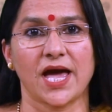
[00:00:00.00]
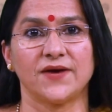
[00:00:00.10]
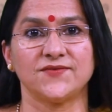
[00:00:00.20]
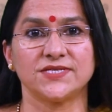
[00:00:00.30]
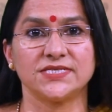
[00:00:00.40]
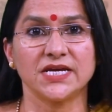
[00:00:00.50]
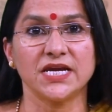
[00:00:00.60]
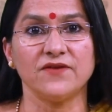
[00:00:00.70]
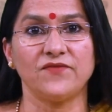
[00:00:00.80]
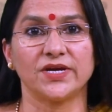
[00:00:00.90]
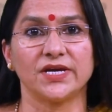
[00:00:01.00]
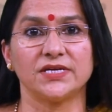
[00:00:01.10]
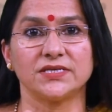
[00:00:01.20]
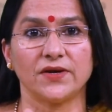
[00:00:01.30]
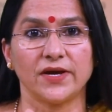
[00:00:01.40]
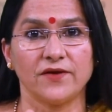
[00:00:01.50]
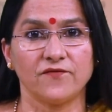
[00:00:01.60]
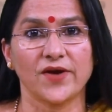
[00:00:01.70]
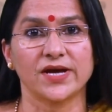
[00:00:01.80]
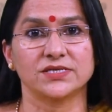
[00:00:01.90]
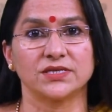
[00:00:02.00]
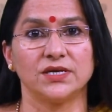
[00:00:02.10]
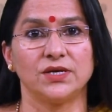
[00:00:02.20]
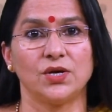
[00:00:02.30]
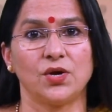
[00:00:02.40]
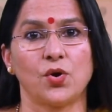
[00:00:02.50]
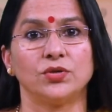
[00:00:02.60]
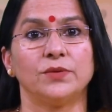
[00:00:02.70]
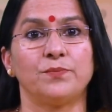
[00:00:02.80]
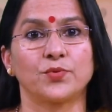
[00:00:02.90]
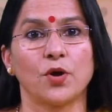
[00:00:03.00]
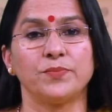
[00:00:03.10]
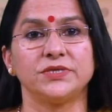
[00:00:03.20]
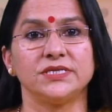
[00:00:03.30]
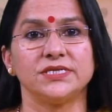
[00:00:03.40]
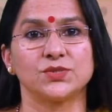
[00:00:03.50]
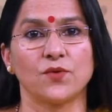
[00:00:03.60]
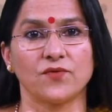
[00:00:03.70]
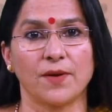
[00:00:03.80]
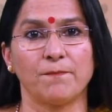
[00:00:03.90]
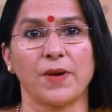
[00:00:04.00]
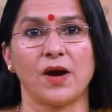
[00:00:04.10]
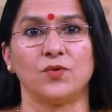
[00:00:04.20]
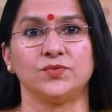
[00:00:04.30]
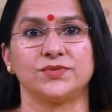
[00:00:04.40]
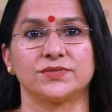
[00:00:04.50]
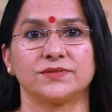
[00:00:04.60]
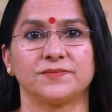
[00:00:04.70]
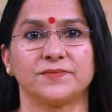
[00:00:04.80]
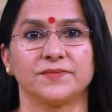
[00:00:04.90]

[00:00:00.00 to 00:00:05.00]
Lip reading: have significant effect on the properties of compounds.